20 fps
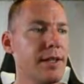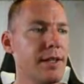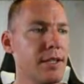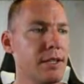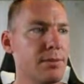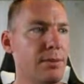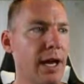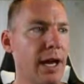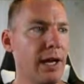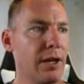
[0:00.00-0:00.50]
set
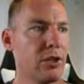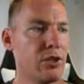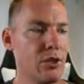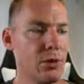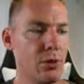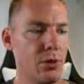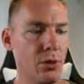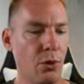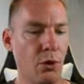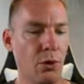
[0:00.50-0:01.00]
this back
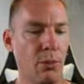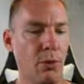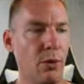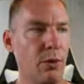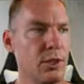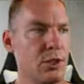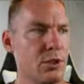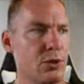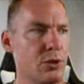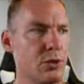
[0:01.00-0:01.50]
to
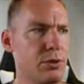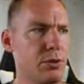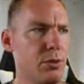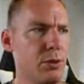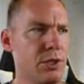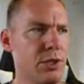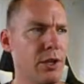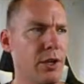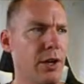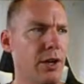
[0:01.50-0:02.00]
normal, which,
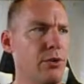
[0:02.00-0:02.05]
was it